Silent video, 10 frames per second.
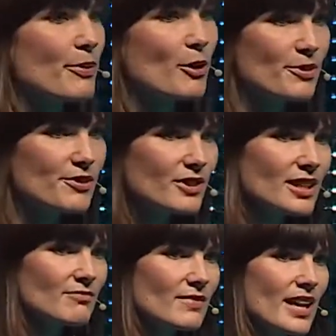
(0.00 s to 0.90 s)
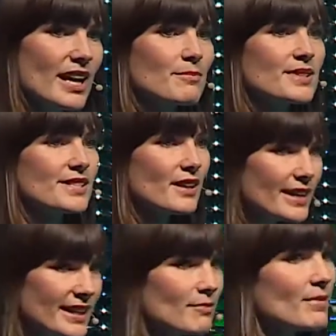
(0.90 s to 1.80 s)
purposefully. I'm
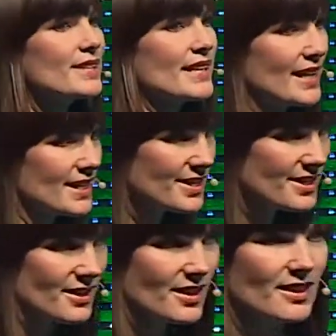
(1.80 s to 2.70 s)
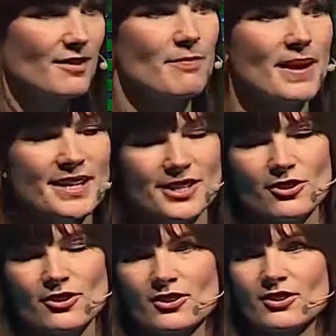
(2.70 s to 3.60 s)
designing my days based
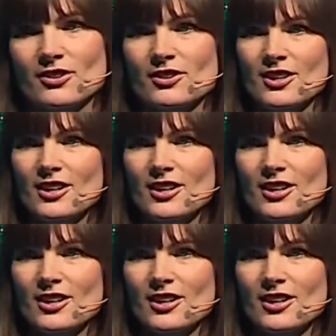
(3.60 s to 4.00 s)
on